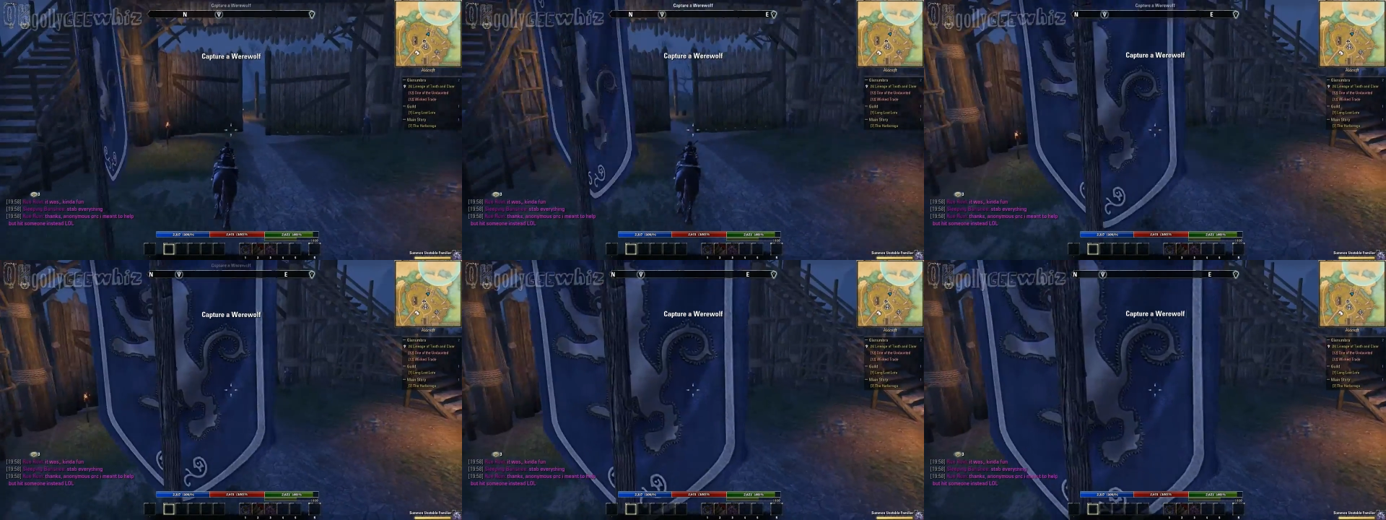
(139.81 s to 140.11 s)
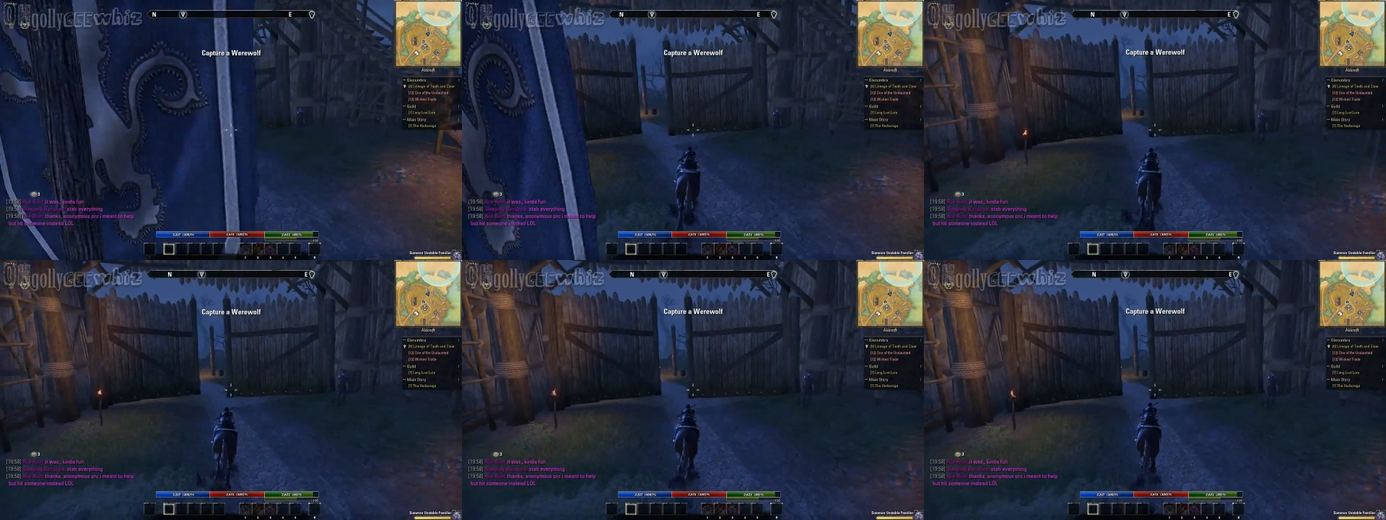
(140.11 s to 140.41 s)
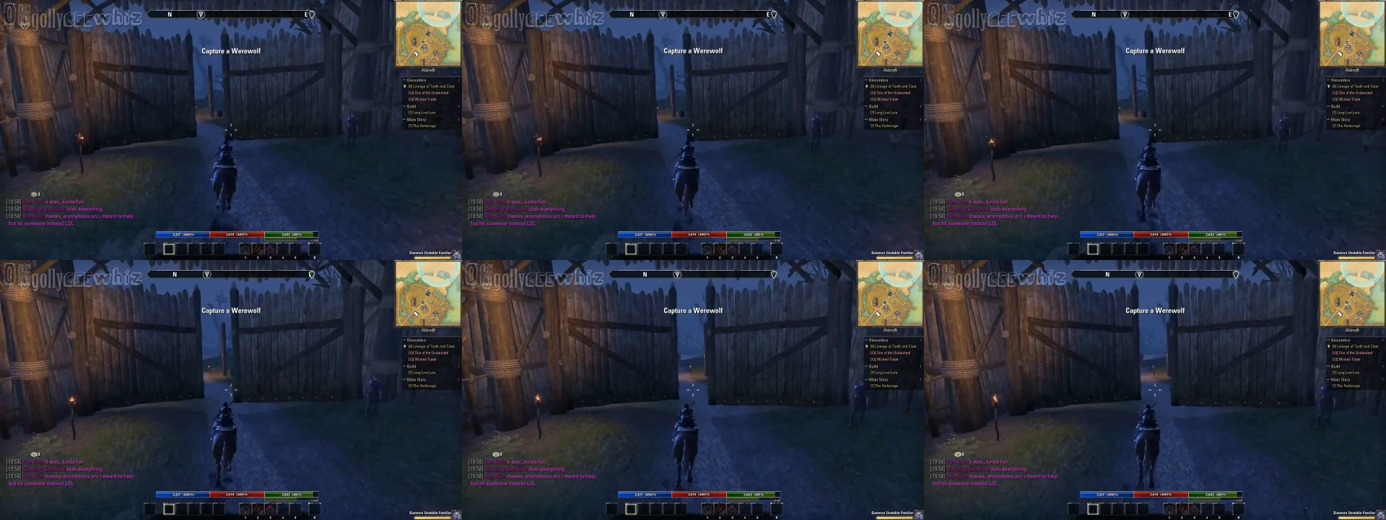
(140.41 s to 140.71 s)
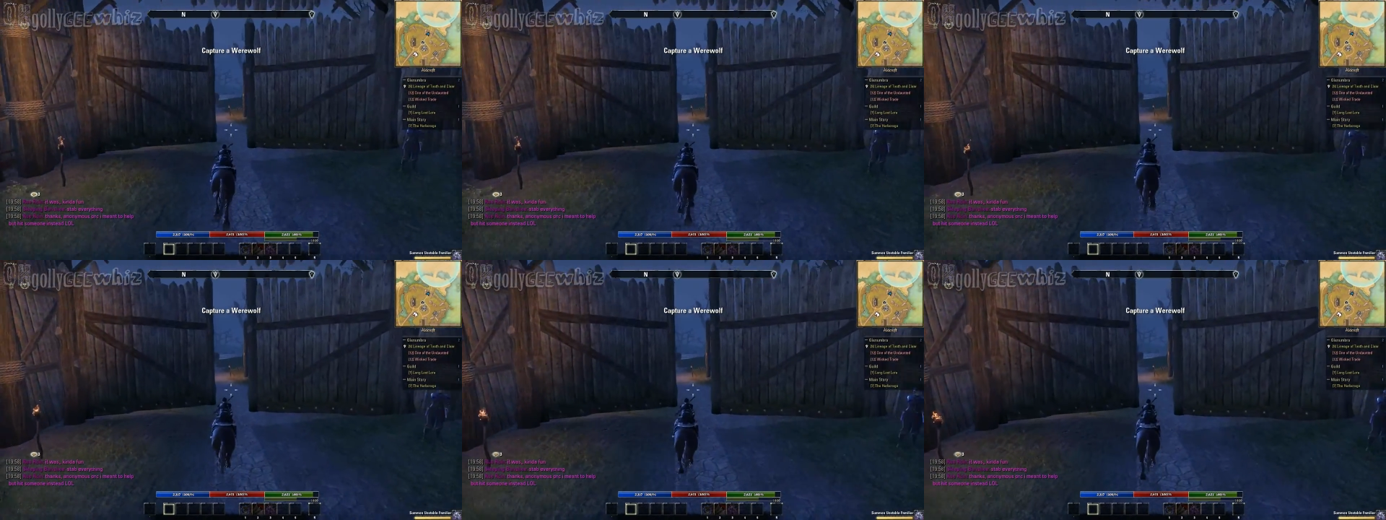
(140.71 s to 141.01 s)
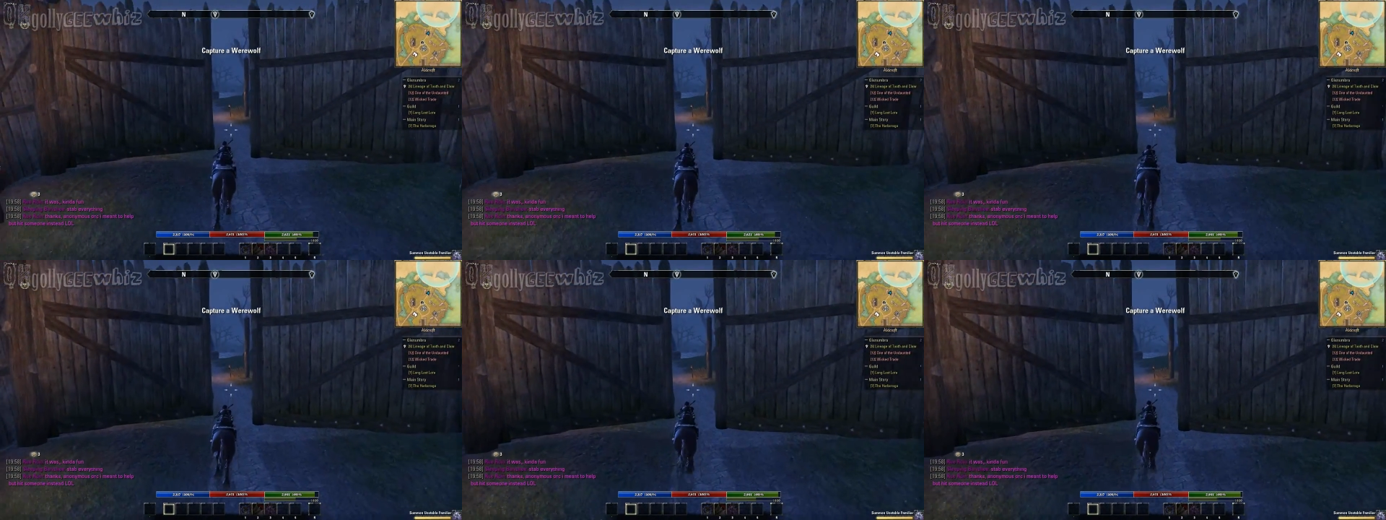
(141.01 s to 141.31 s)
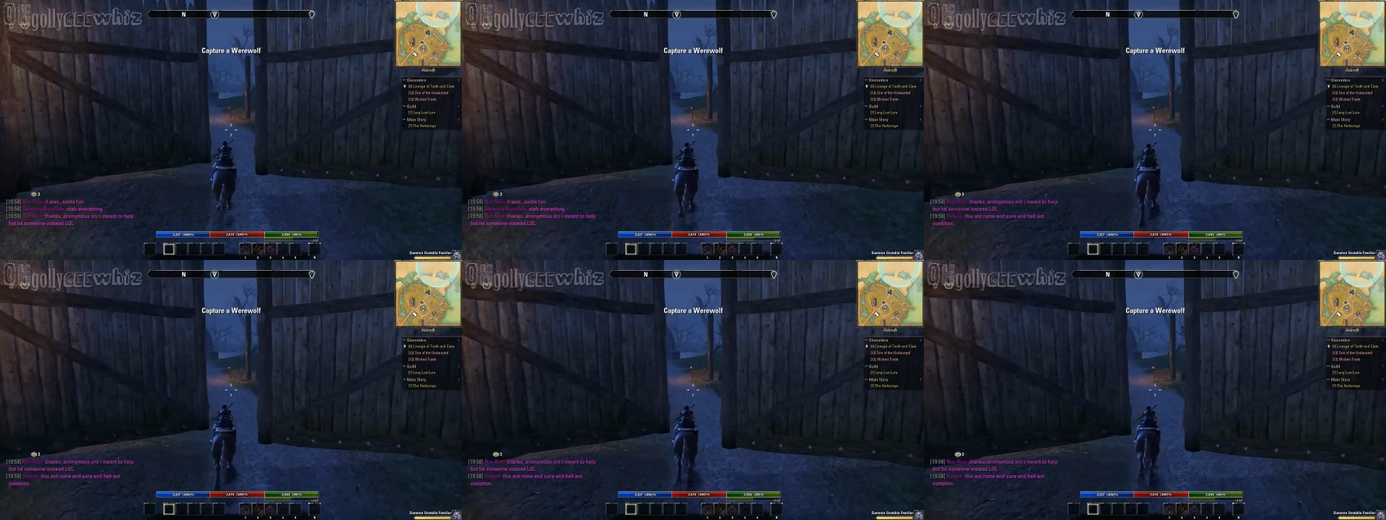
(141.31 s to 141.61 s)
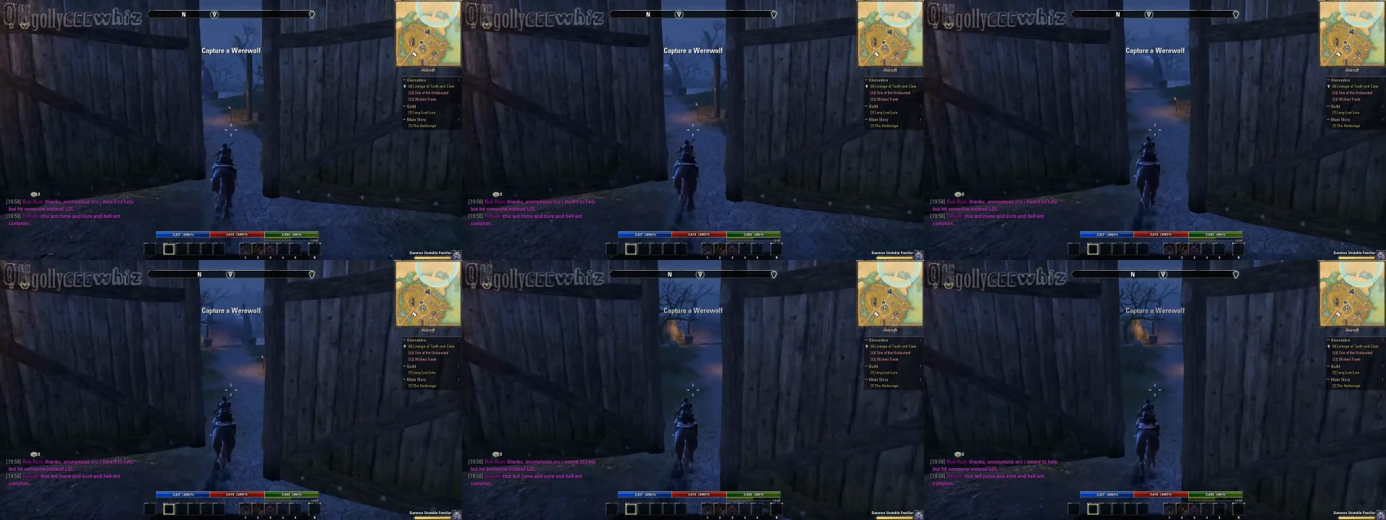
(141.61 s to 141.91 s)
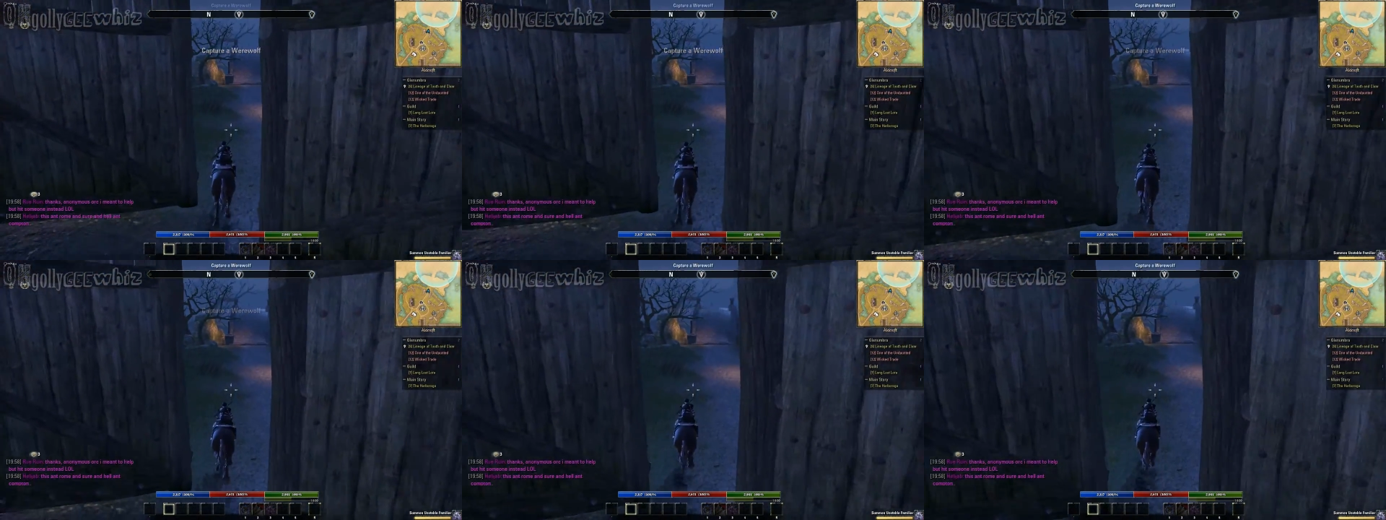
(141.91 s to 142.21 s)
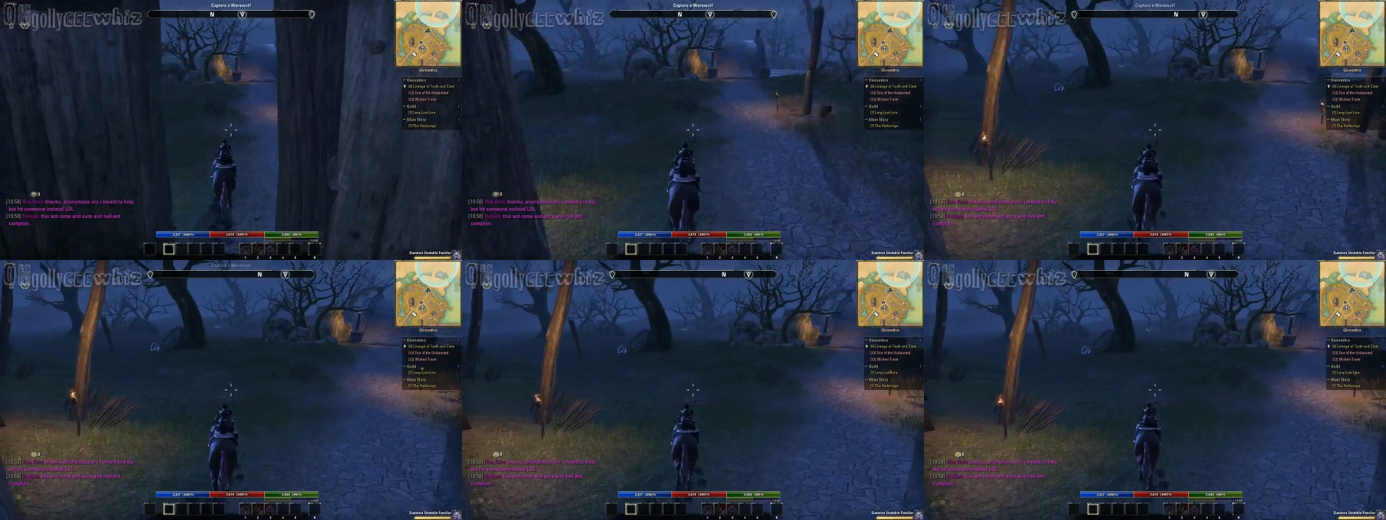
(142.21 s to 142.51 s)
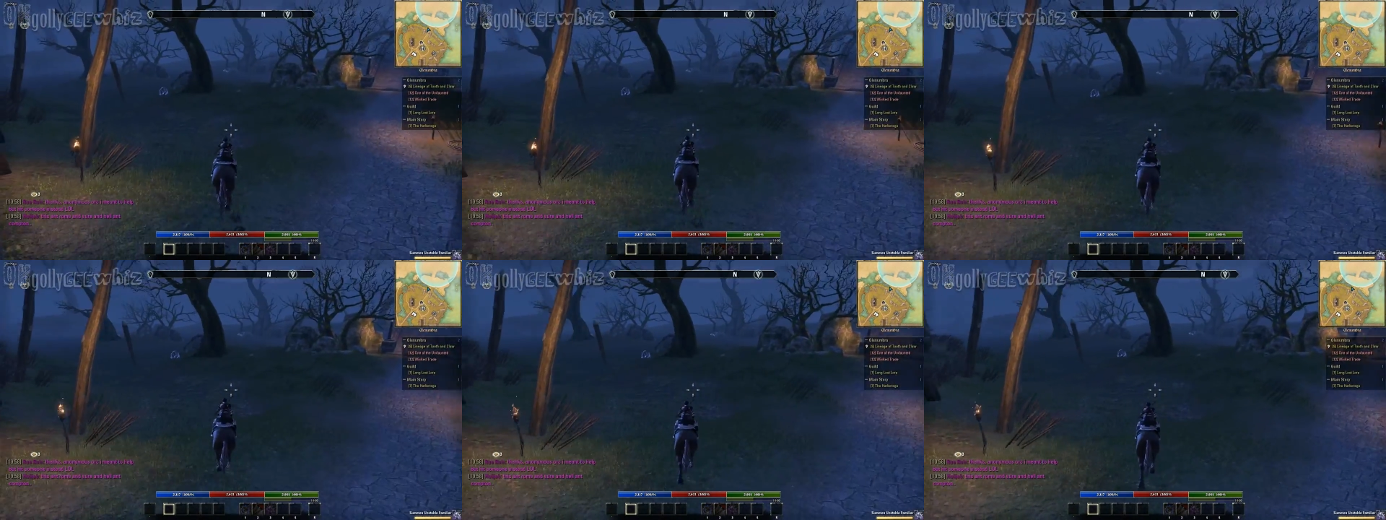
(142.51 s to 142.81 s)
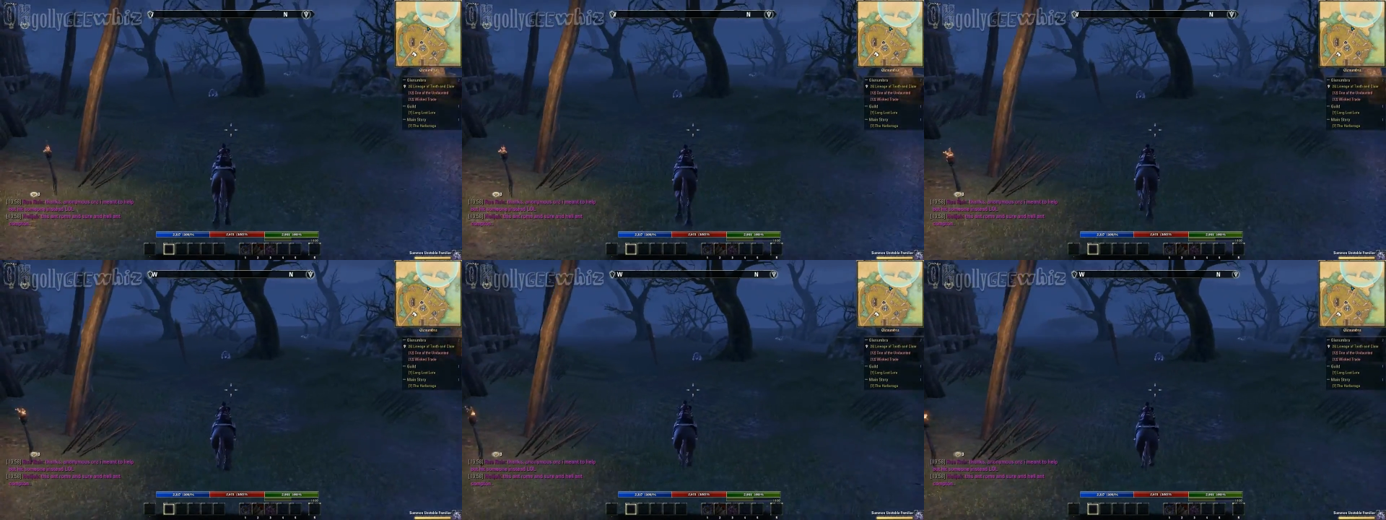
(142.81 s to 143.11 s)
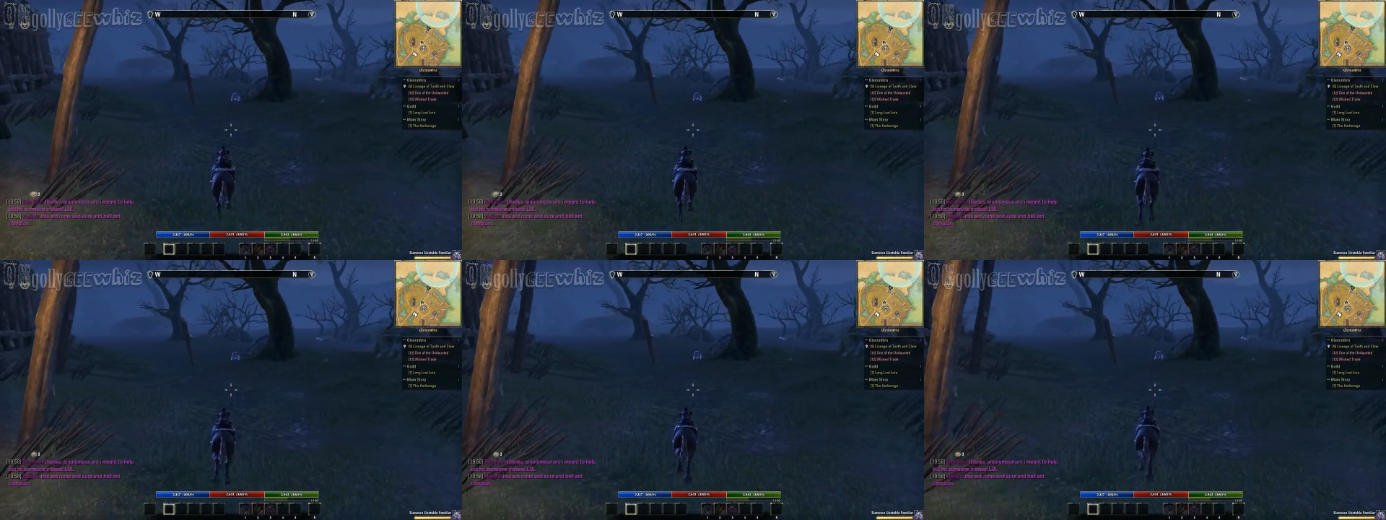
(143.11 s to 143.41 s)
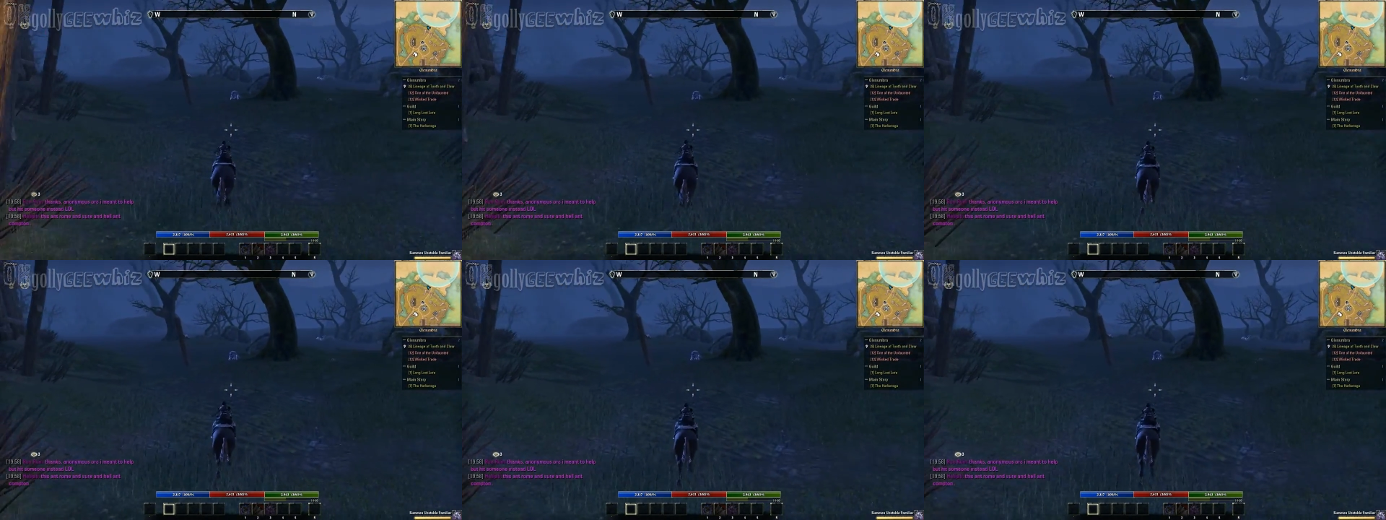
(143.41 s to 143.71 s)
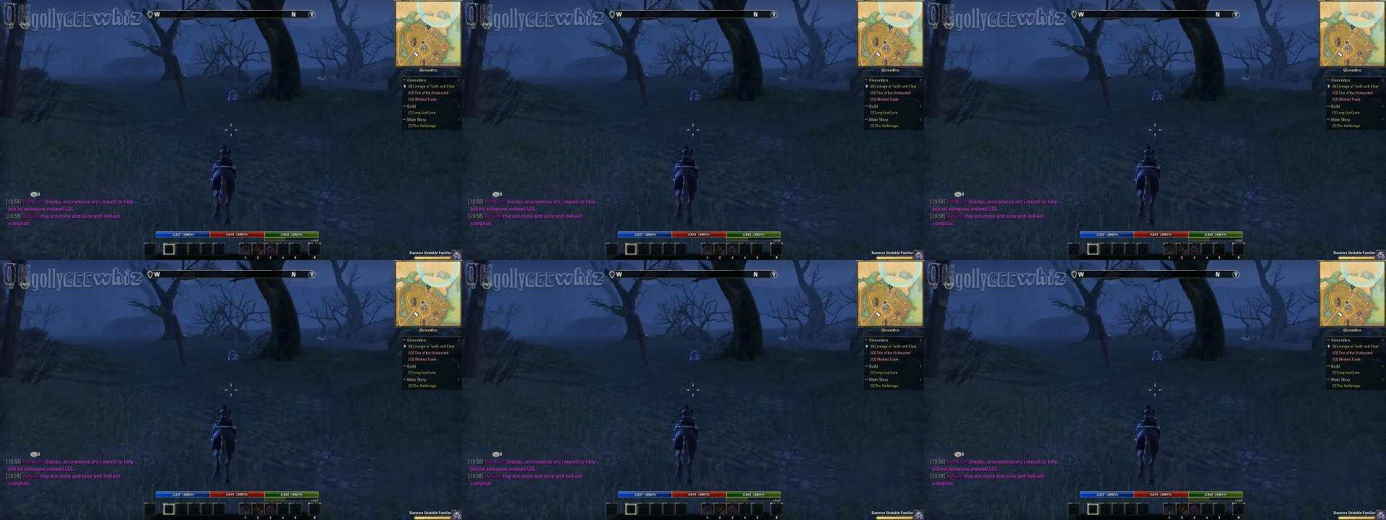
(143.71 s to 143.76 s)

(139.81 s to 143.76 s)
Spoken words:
(no speaker visible)